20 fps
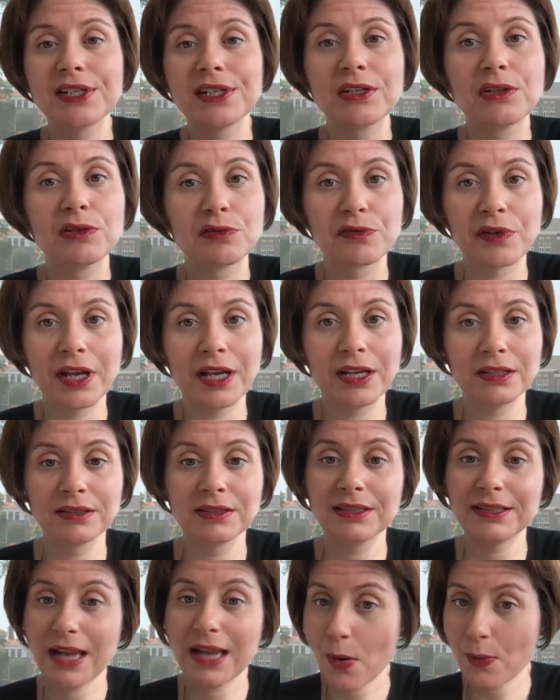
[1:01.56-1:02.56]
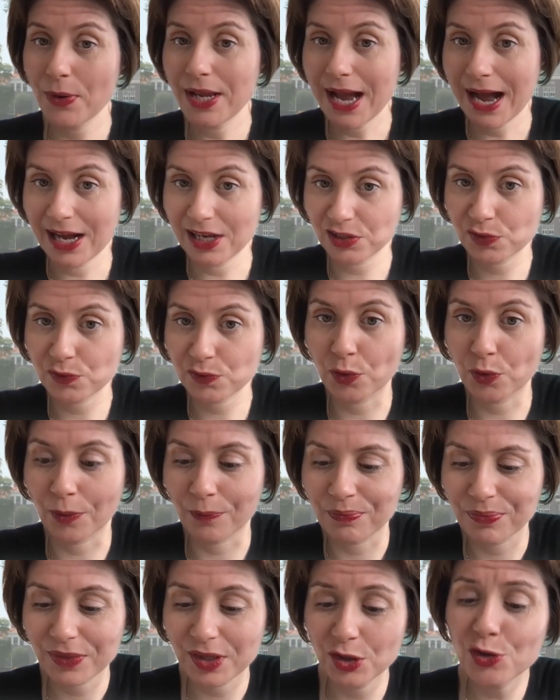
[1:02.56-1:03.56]
single thing that we ask
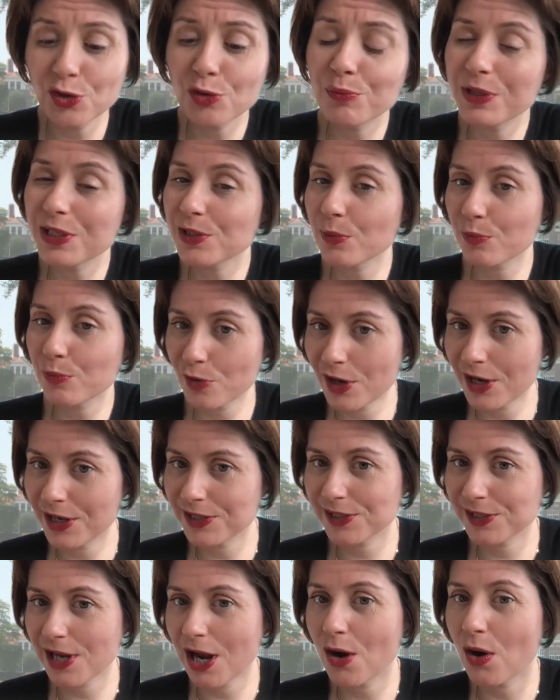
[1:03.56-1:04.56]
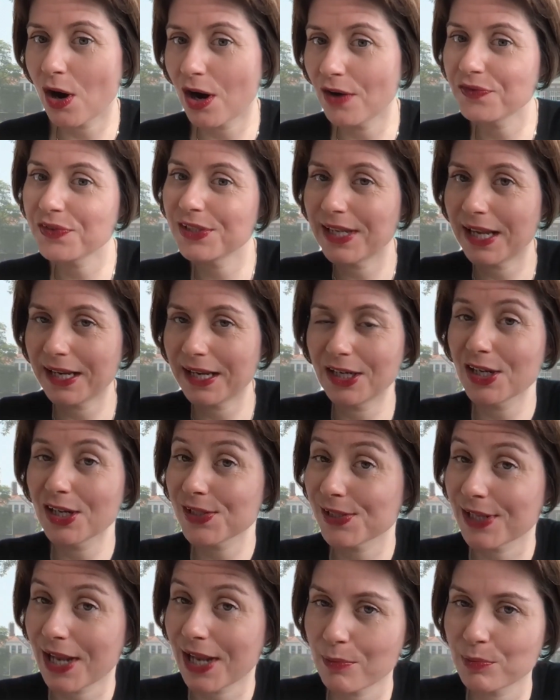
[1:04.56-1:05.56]
for. You'd be surprised how often that
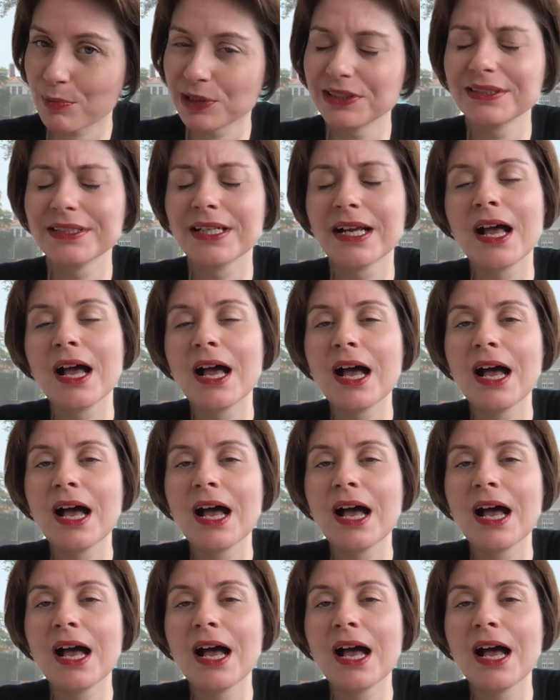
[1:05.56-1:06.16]
doesn't happen.